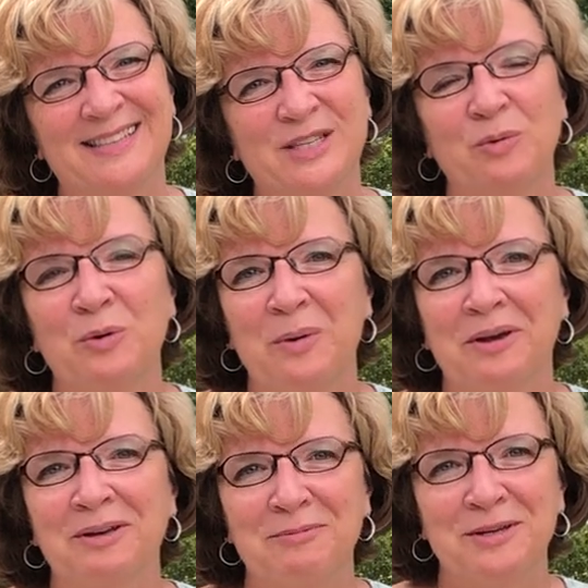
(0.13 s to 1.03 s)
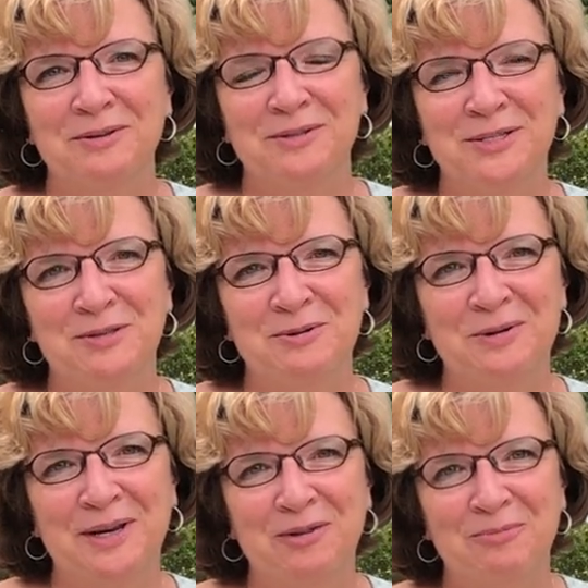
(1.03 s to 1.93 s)
So we welcome you to
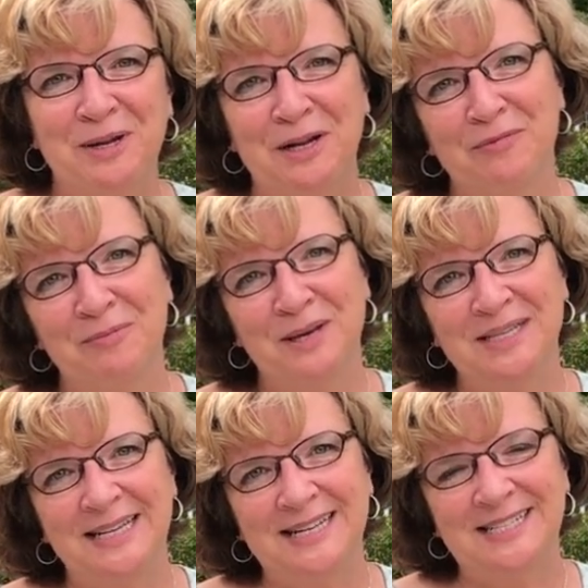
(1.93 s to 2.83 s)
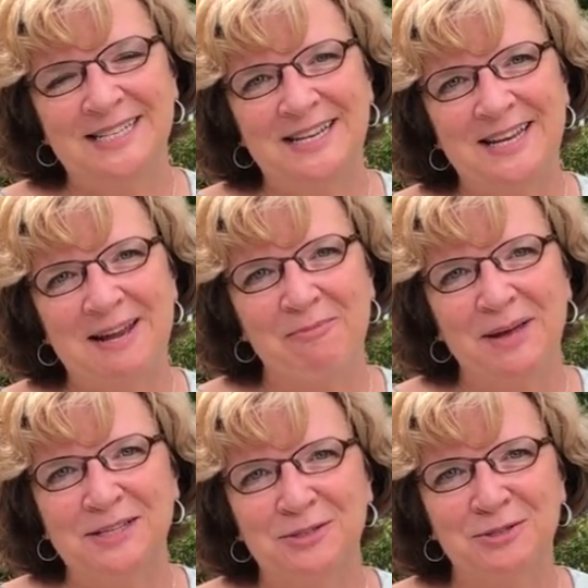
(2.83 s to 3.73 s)
another meaningful meditation. I'm
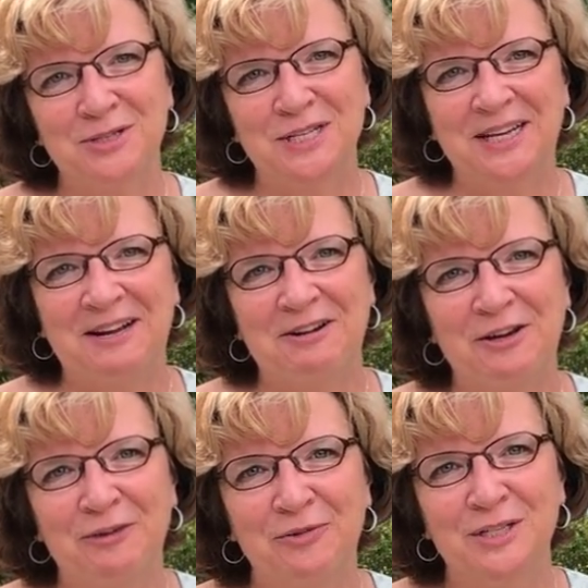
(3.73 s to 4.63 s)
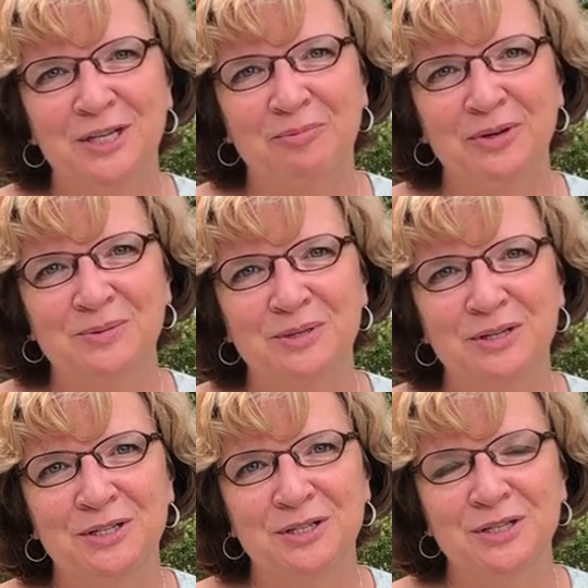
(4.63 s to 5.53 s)
Pastor Tricia here at University
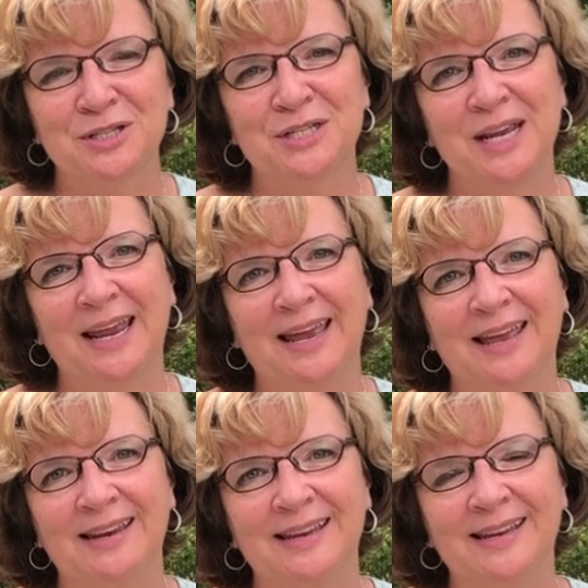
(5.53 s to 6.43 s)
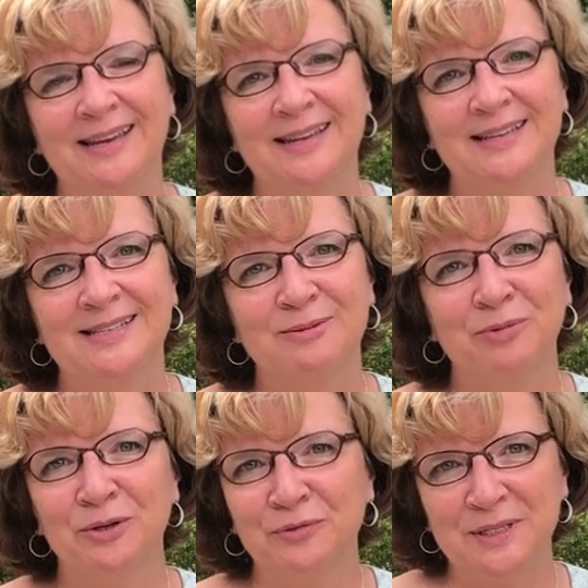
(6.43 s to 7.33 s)
Presbyterian Church, and it is a
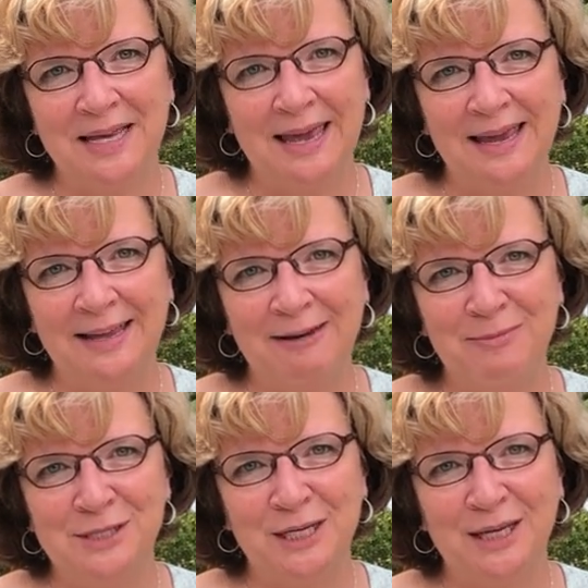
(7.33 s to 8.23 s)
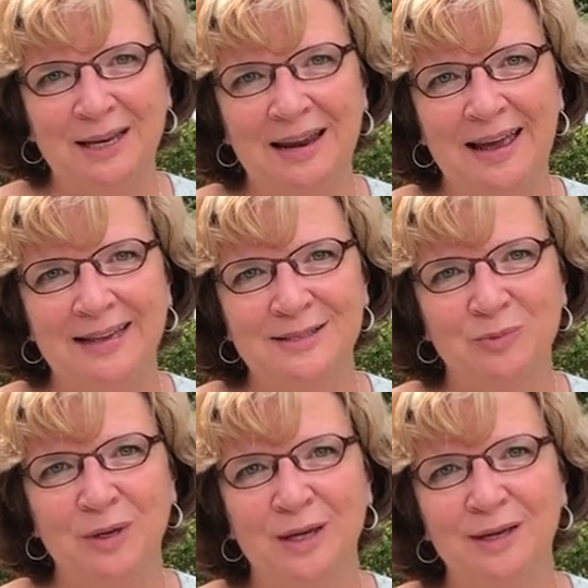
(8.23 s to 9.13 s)
beautiful day in Michigan as
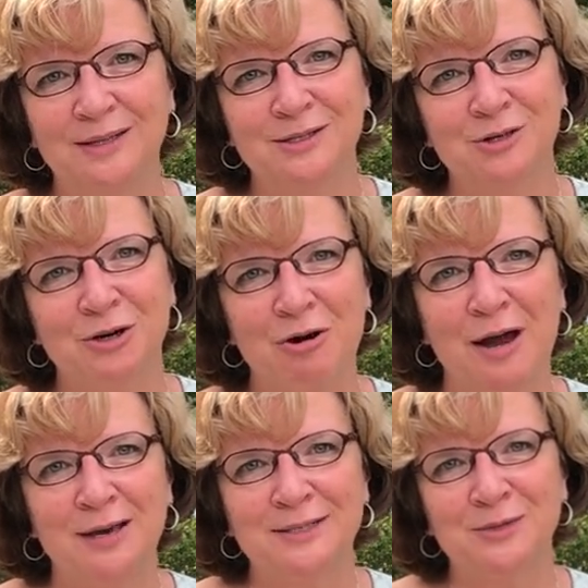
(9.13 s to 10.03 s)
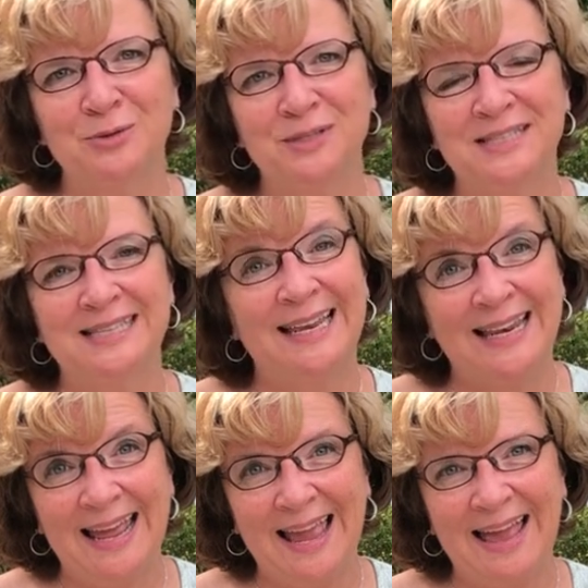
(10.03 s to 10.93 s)
we turn our eyes towards
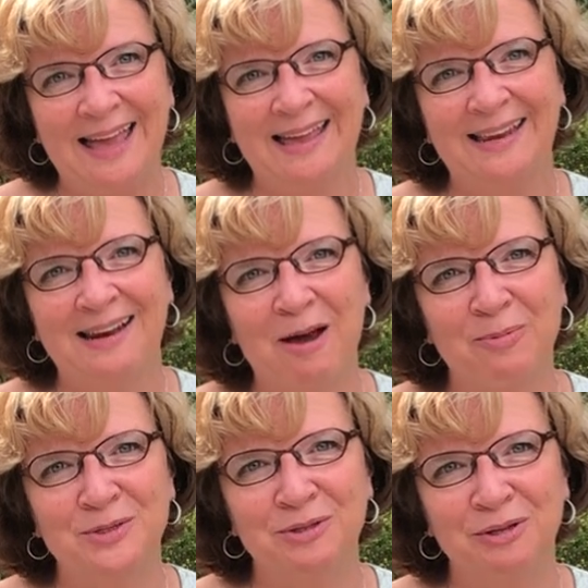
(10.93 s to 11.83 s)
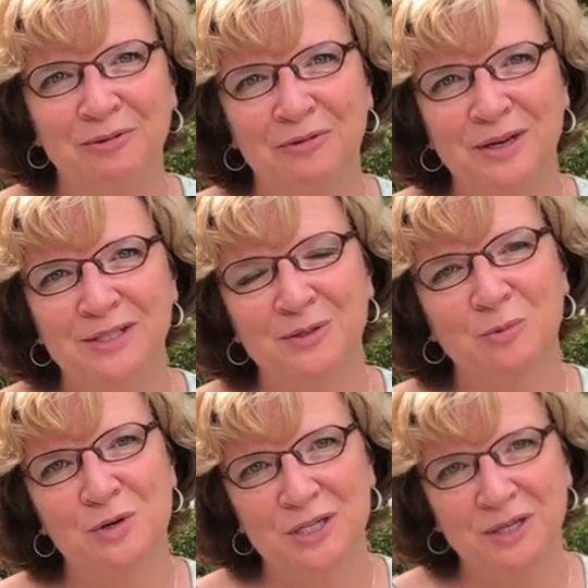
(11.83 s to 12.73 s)
Sunday and an opportunity for us to
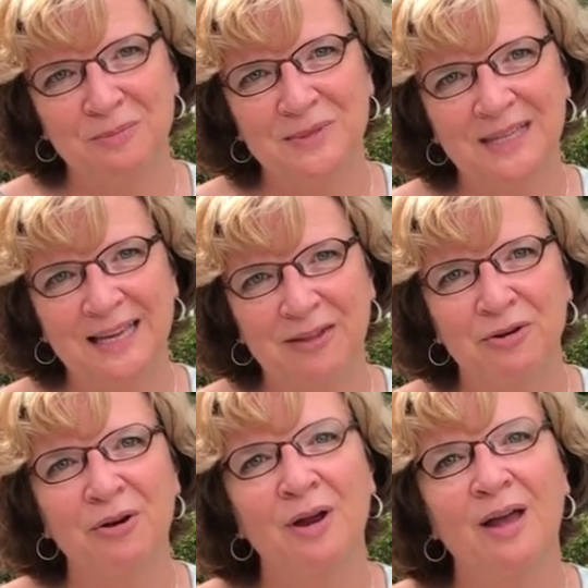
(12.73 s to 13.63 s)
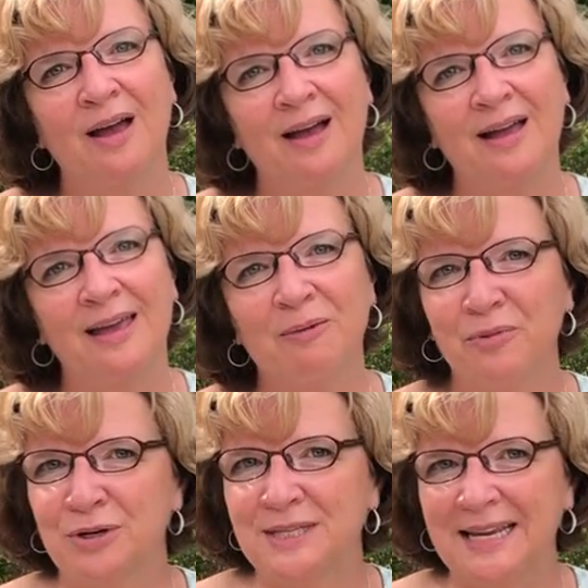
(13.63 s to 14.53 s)
worship together uh, in
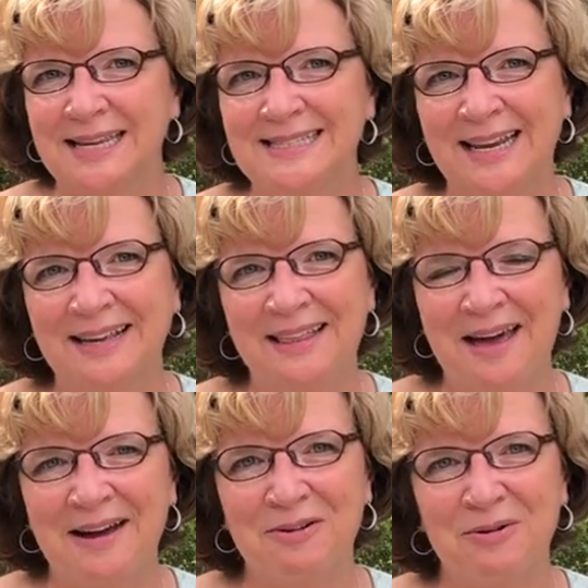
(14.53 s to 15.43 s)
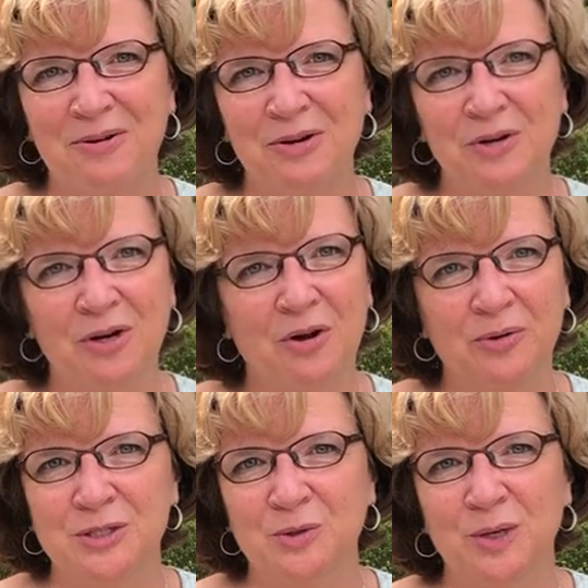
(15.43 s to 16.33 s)
person at 10 o'clock, or you can
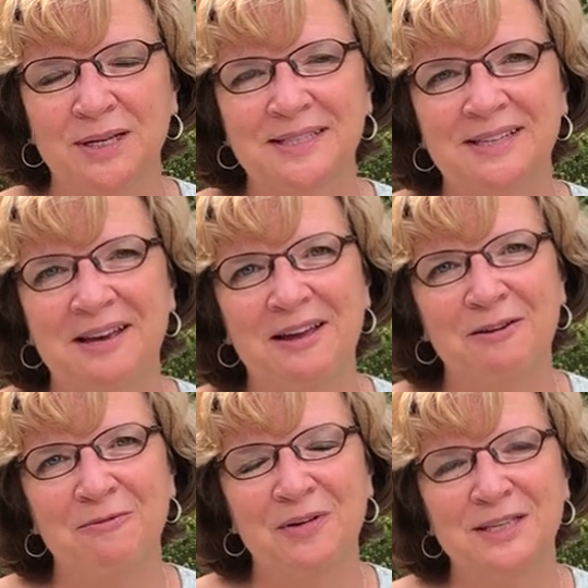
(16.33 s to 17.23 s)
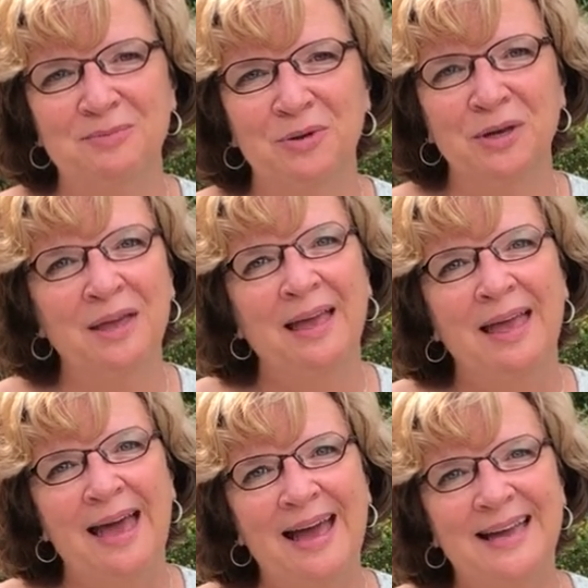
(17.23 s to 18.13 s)
always join us on Facebook
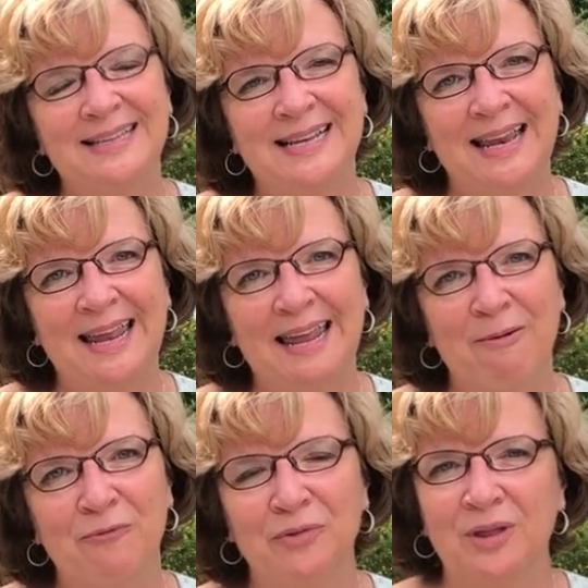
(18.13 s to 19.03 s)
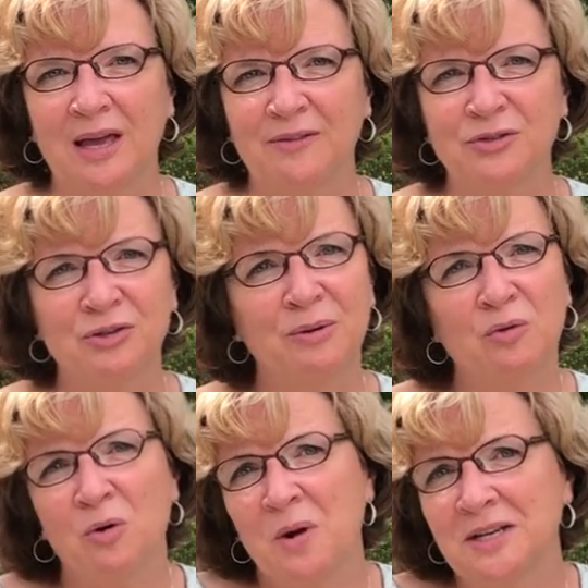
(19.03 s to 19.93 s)
at 10 a.m. for the live stream
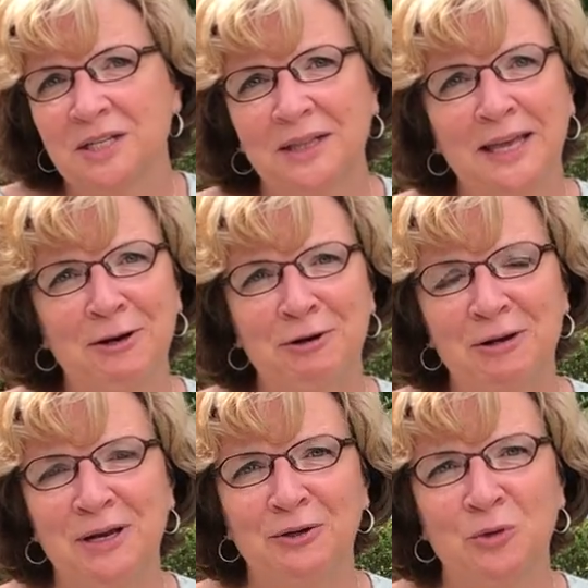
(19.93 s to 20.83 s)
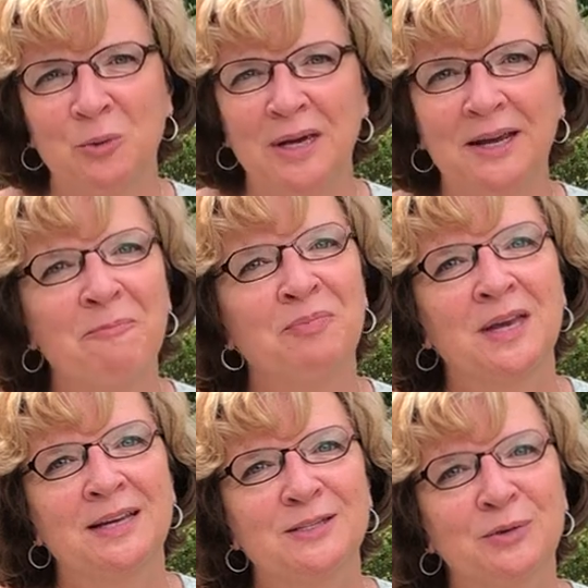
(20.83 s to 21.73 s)
or watch it later in your week.
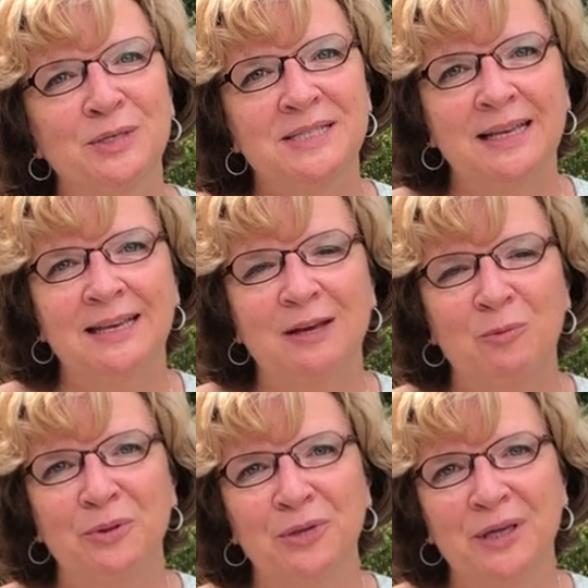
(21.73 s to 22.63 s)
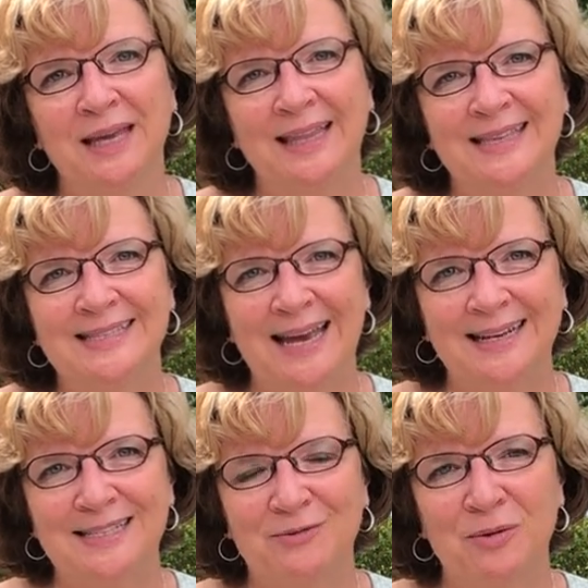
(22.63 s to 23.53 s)
So this Sunday we're looking at a
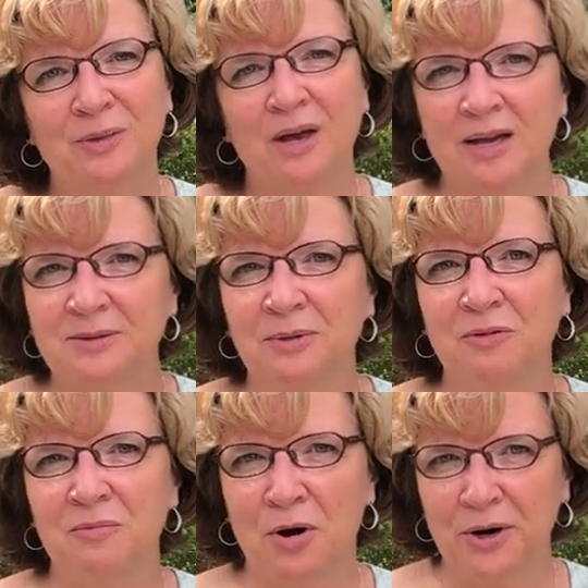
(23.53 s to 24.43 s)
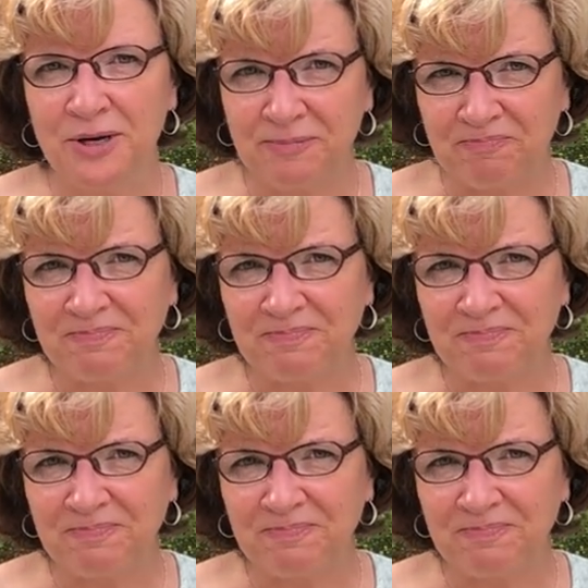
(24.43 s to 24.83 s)
text from the Gospel of Mark.